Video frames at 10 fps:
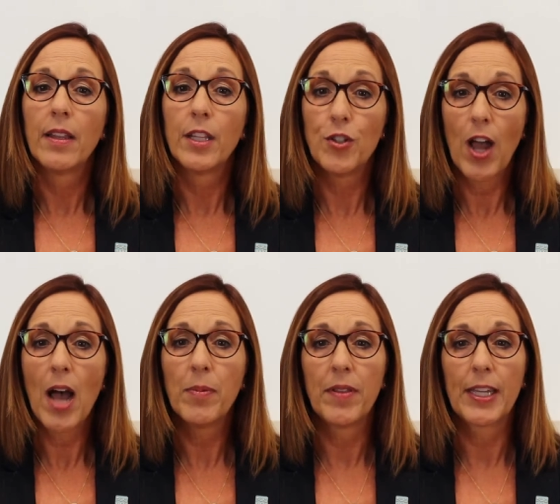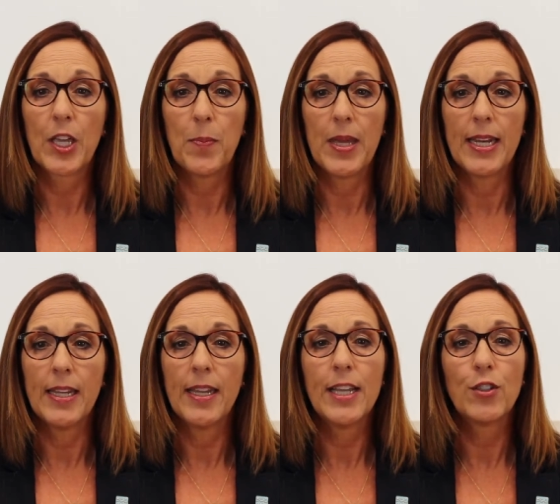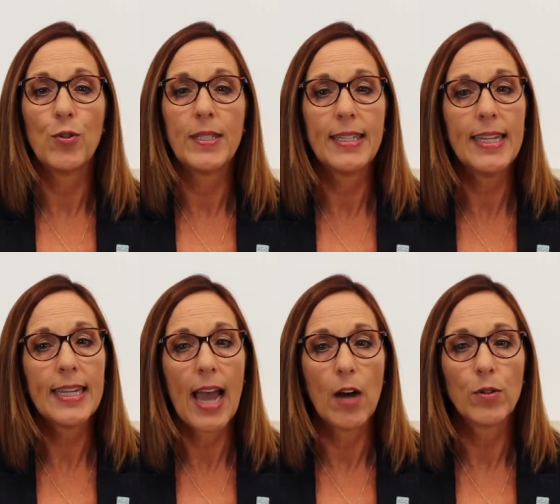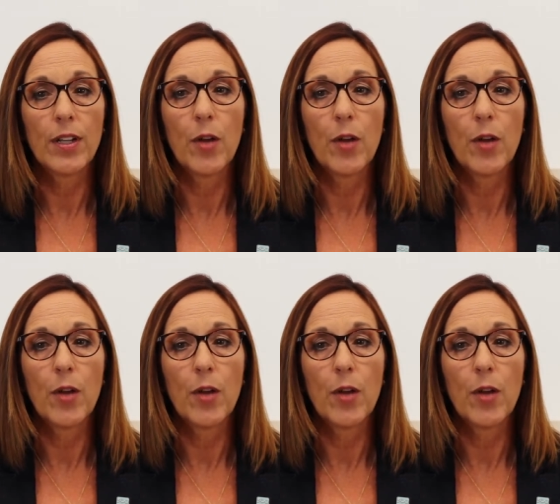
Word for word: The job of the committee is to seek out